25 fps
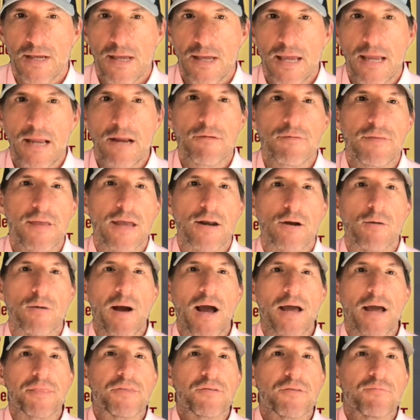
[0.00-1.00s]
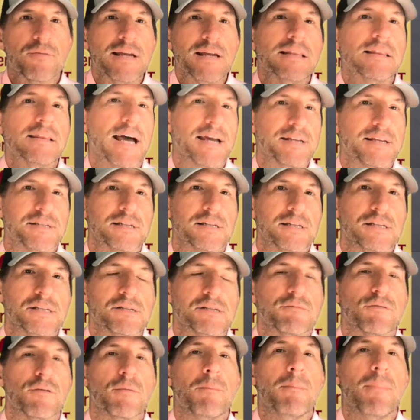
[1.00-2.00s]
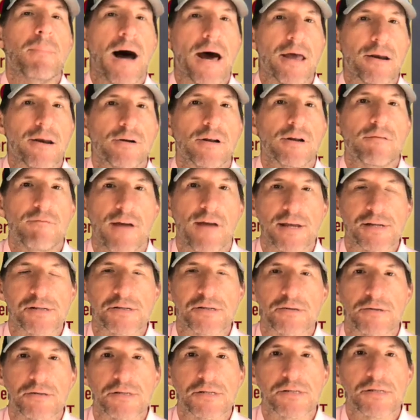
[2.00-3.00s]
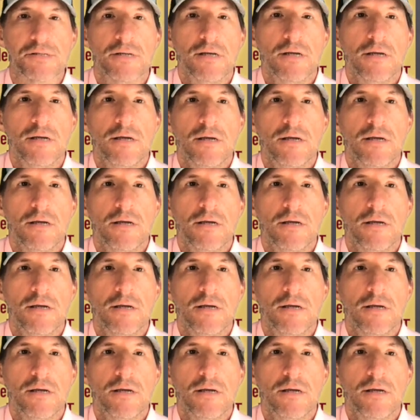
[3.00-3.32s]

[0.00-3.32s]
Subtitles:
Here then are my 3 lessons from modern investors